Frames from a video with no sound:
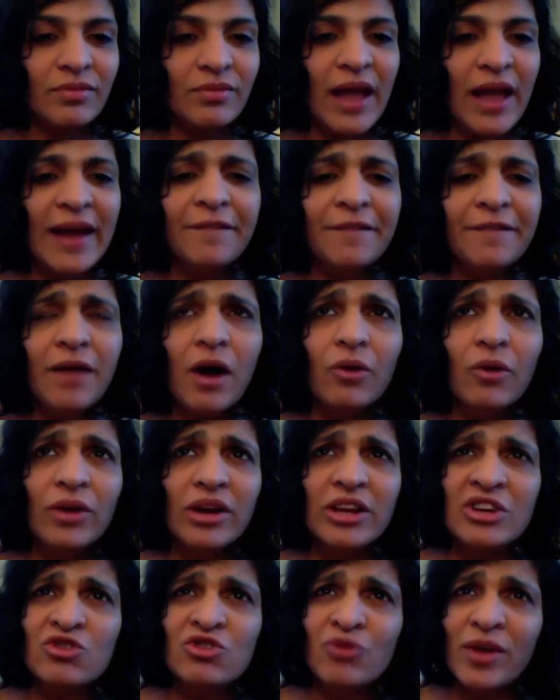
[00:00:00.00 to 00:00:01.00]
And I found
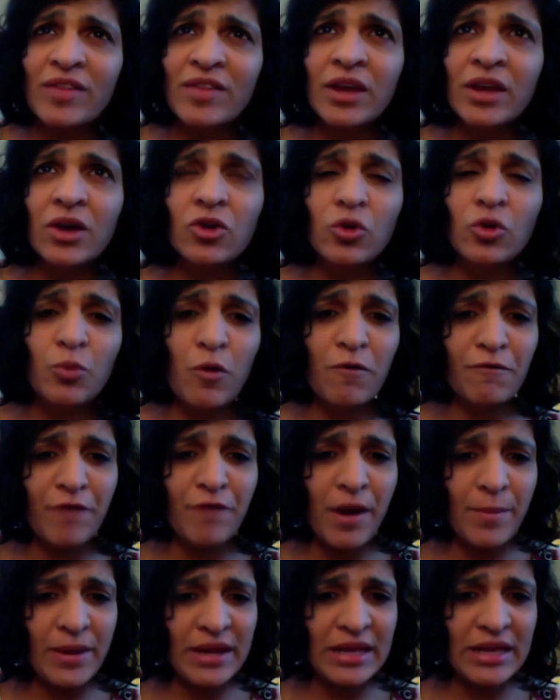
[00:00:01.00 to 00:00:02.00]
an interesting group of
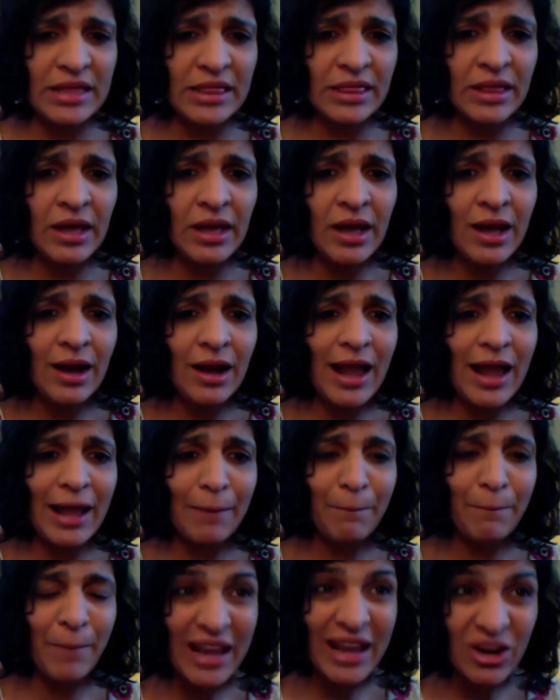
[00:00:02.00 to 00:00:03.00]
remedies
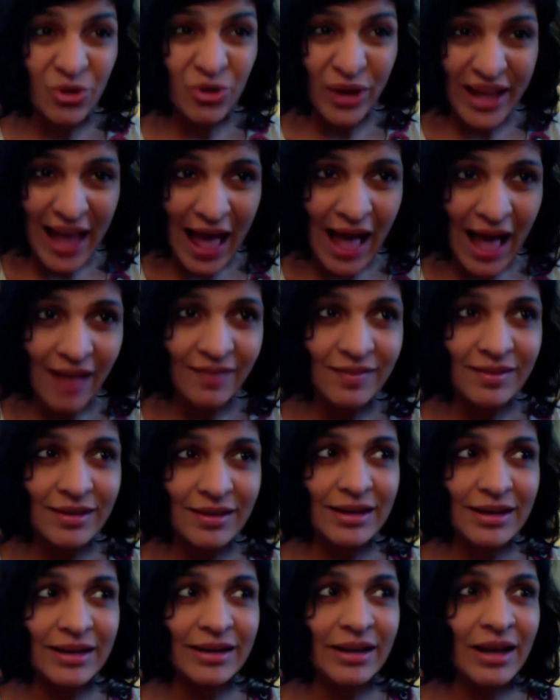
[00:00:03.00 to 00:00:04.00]
like picric
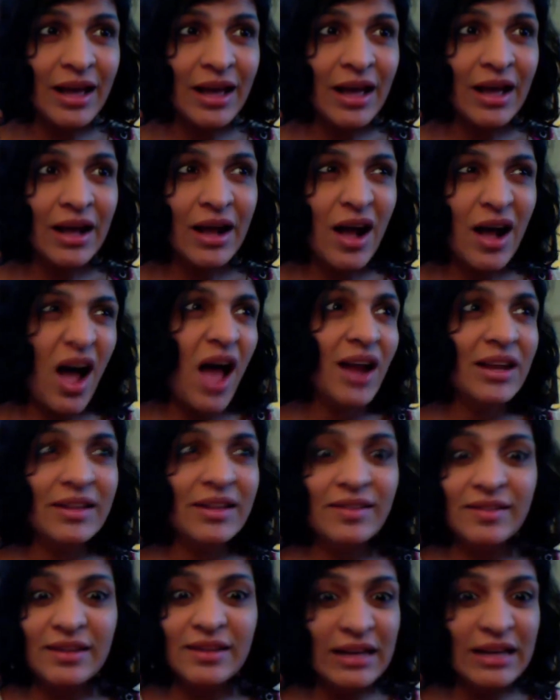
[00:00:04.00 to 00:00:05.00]
acid, kali
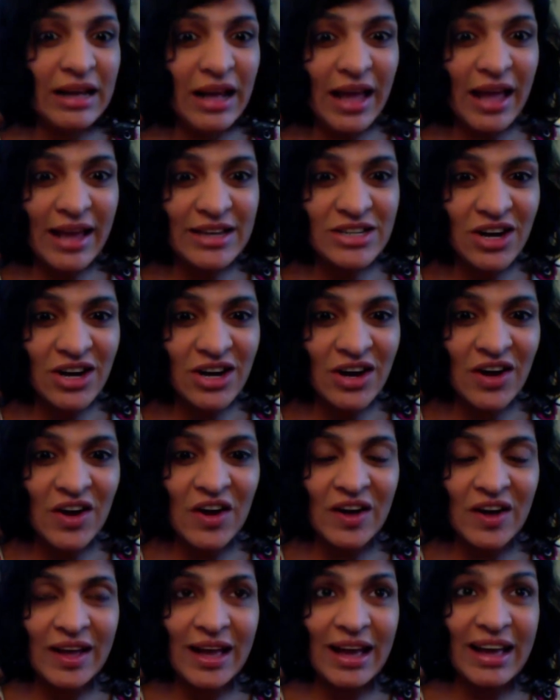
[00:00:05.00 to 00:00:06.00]

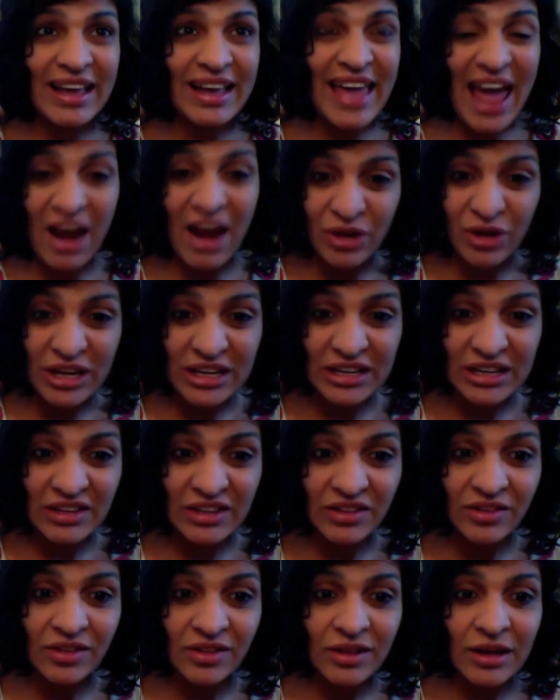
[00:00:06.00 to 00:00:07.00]
silicata,
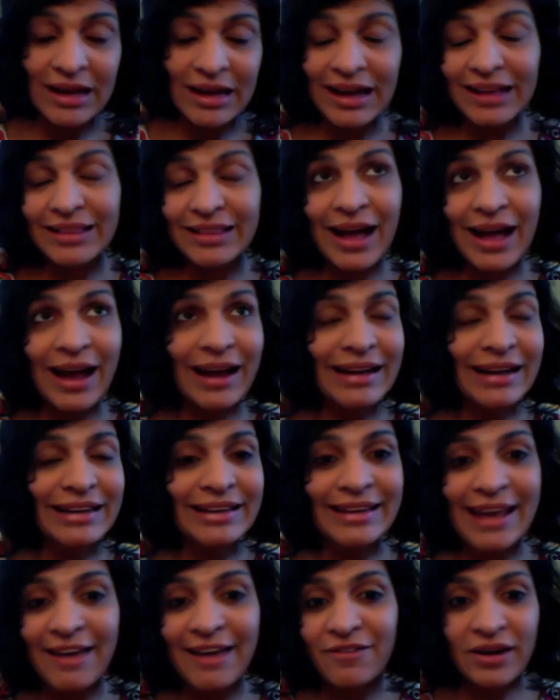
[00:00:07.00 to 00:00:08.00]
agaricus, that I had
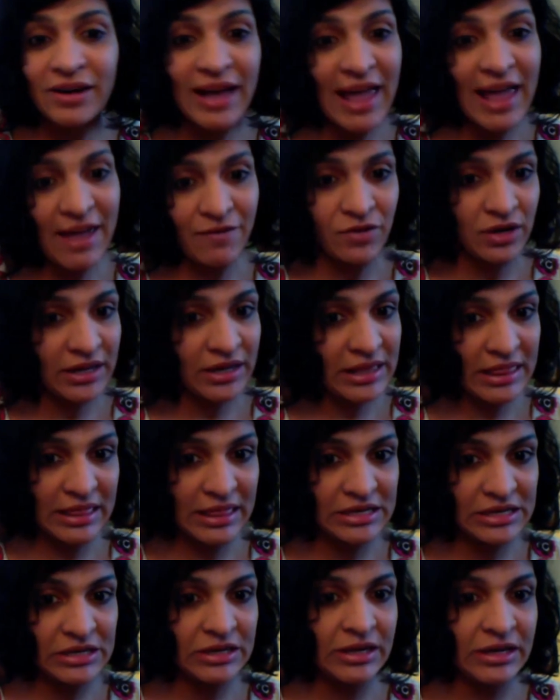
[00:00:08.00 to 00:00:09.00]
never ever
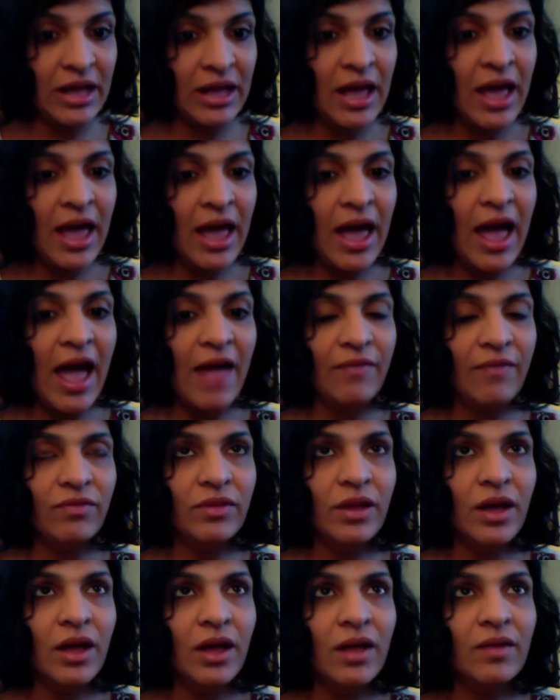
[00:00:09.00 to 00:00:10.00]
considered.
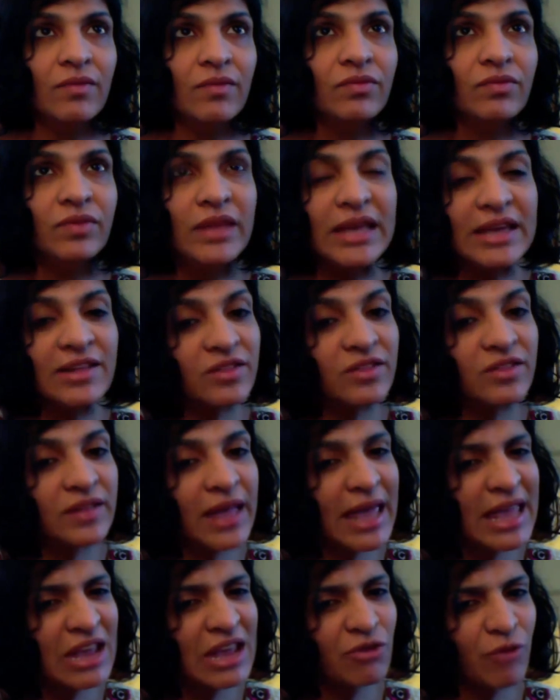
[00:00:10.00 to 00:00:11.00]
And these
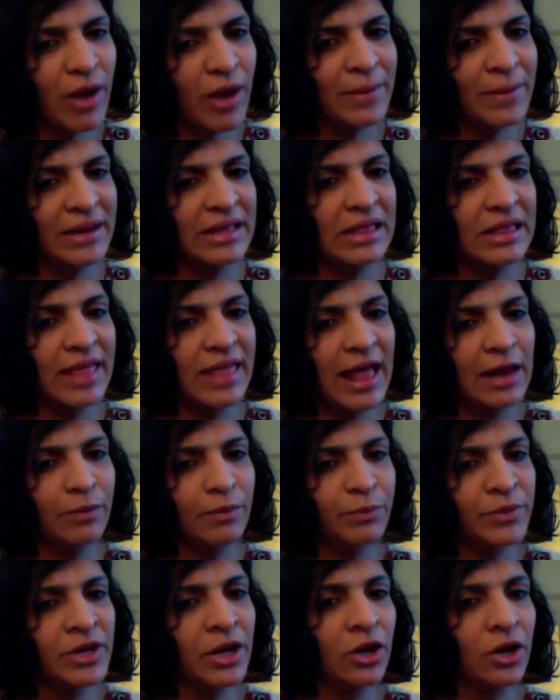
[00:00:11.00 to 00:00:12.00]
key remedies helped
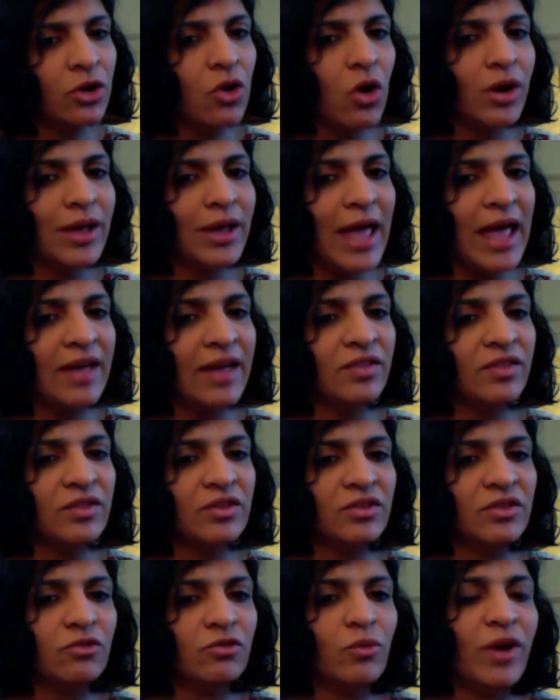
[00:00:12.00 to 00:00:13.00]
me unlock
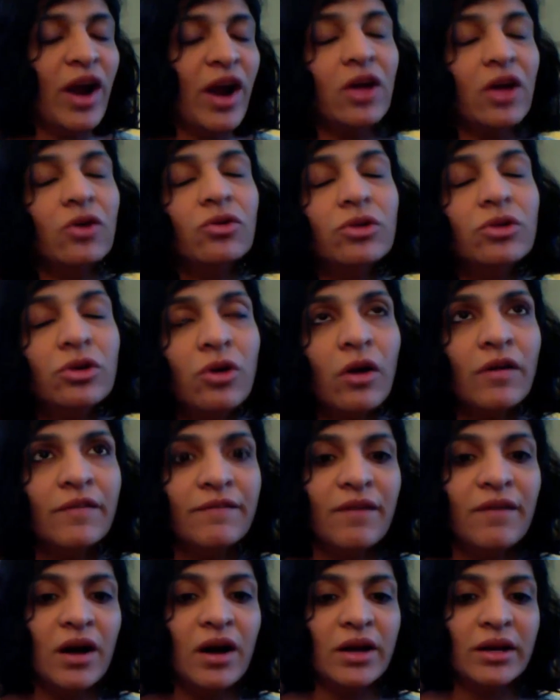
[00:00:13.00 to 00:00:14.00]
cases where I could not
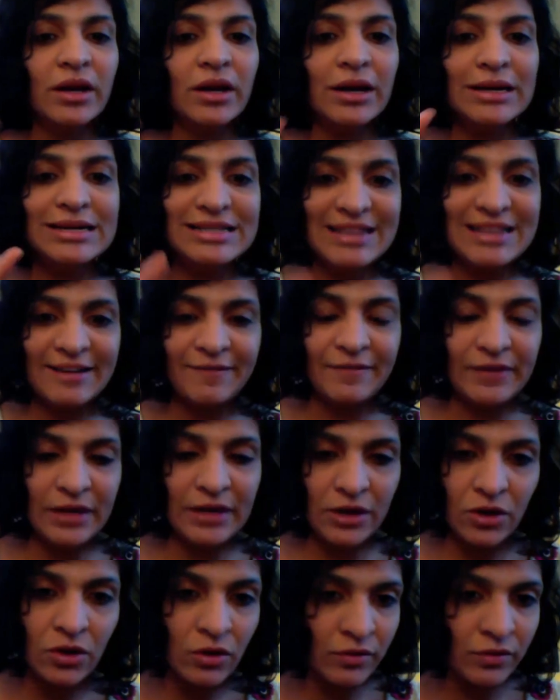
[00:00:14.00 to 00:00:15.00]
find a
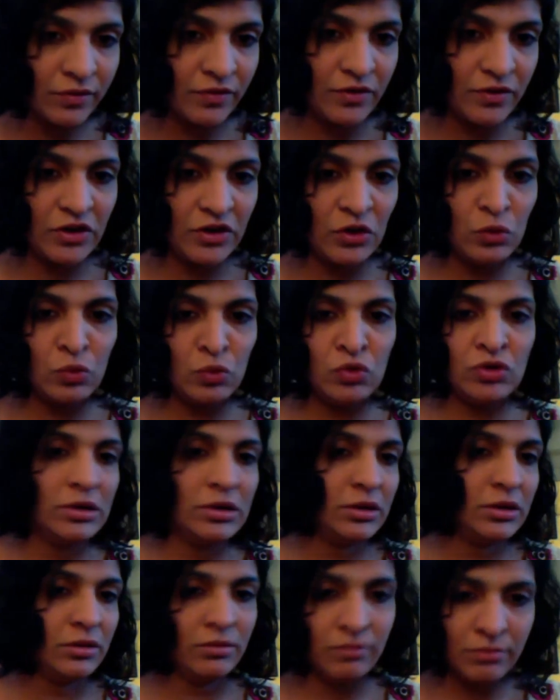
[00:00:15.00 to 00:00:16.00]
definite
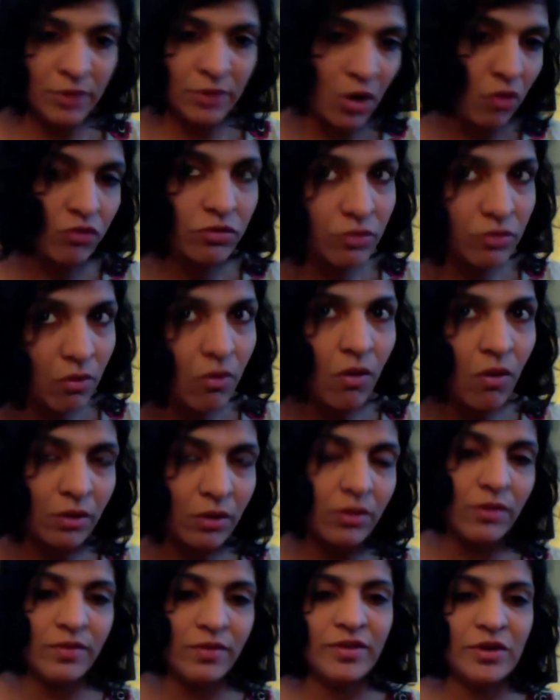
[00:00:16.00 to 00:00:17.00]
constitutional, so-called
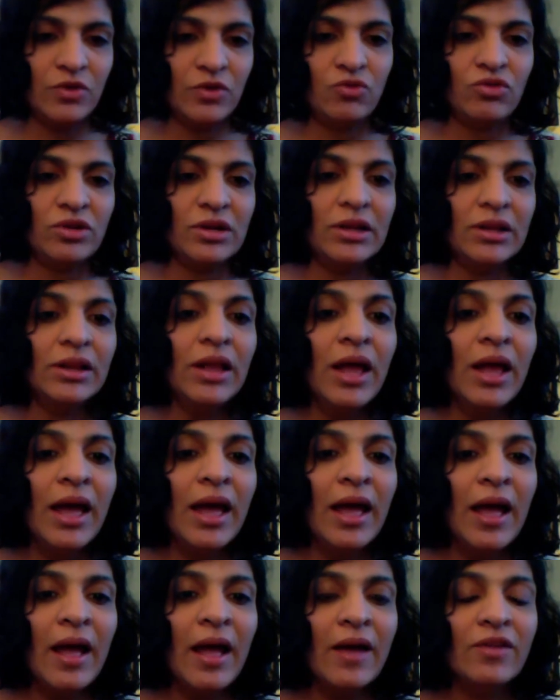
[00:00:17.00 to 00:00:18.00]
constitutional.
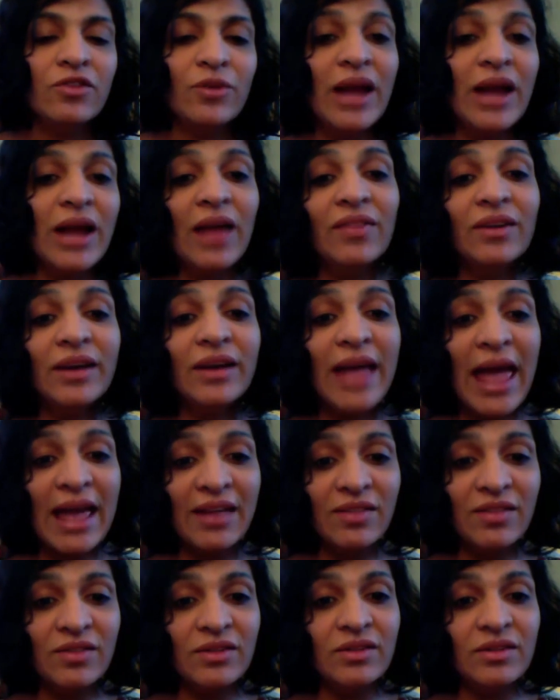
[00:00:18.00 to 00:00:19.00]
So in other
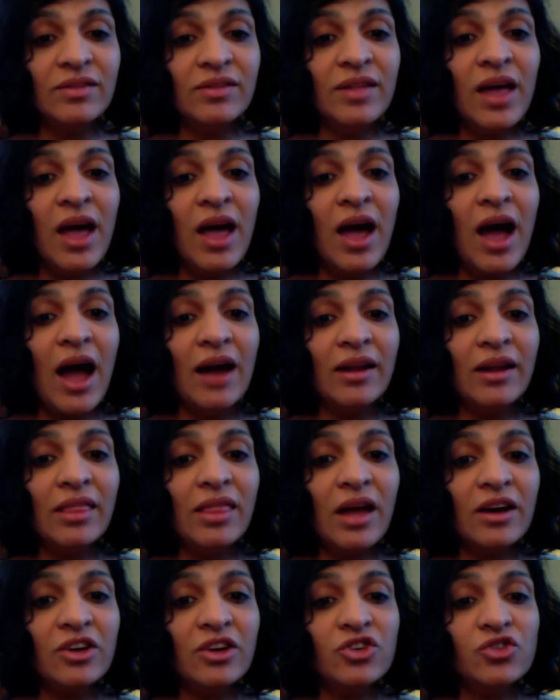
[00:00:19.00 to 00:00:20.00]
cases, I
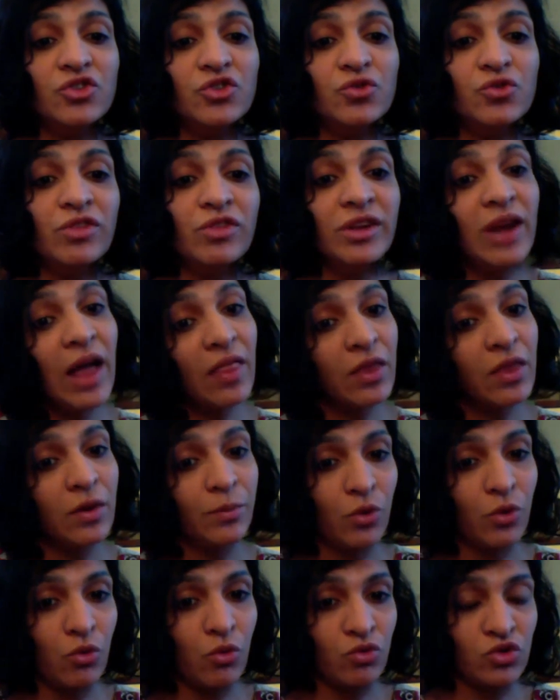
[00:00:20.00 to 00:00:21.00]
decided to use another
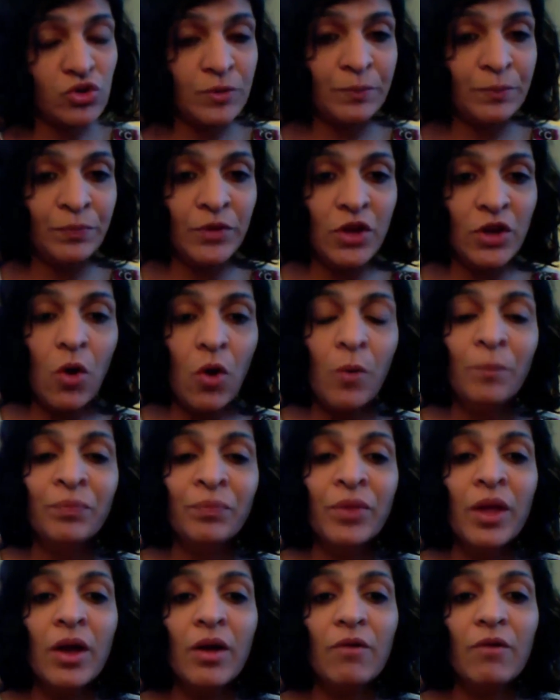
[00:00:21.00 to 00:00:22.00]
approach,
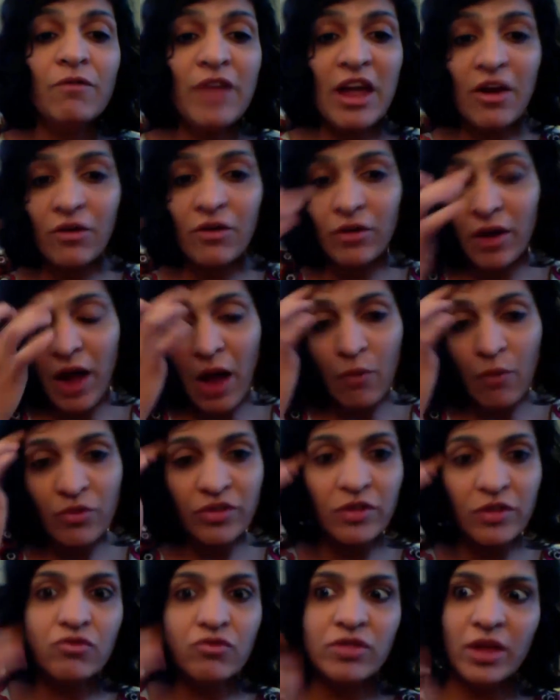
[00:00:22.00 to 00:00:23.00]
where I was
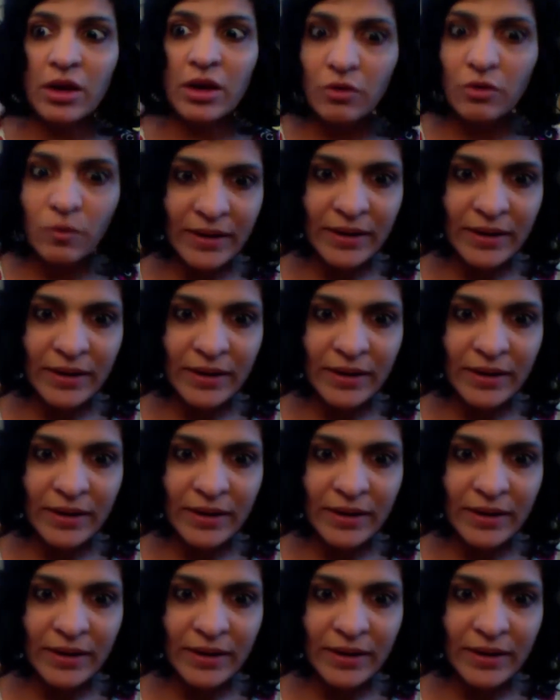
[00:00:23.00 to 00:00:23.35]
using group